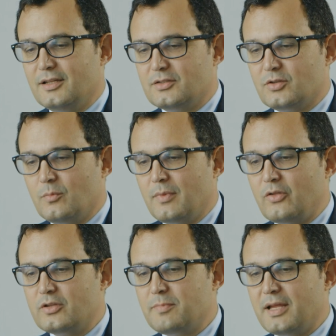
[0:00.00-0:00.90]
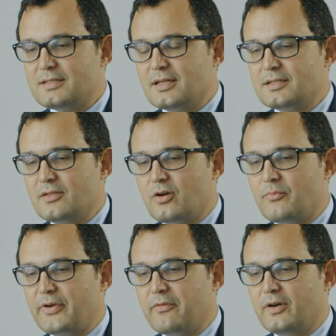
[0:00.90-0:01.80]
So myelodysplastic
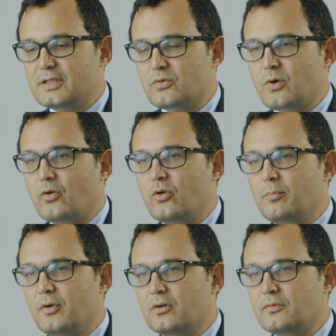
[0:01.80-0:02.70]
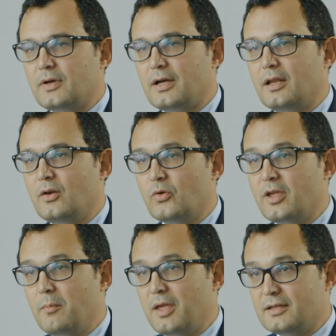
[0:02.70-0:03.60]
syndrome refers to a group of
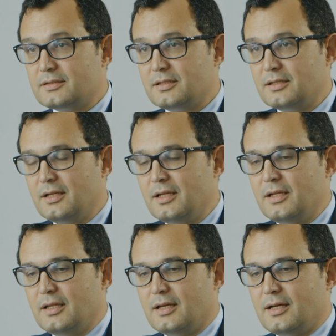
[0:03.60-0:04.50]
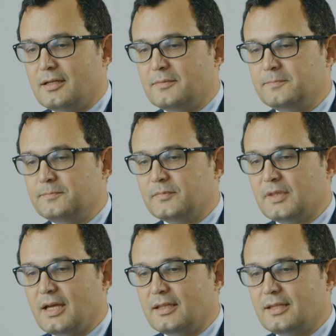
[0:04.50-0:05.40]
leukemias
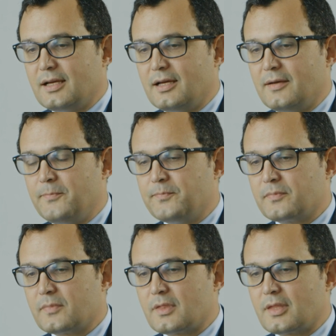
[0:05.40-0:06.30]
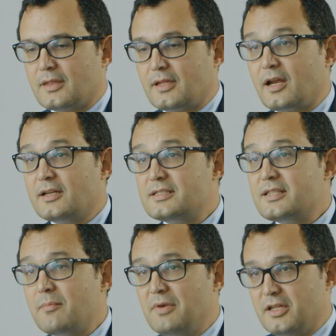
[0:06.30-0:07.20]
that are
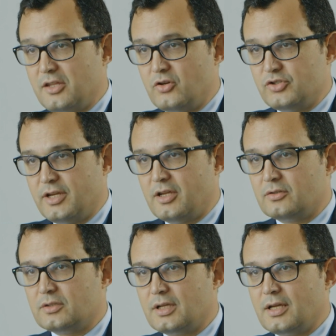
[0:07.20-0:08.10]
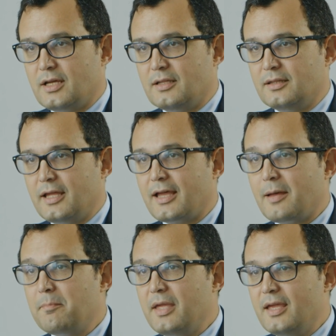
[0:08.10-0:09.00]
extremely heterogeneous, and they
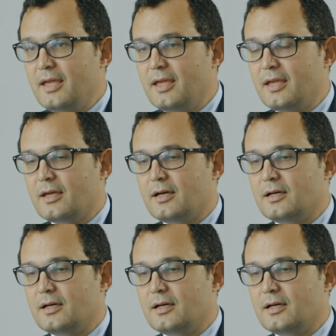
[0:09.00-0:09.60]
can be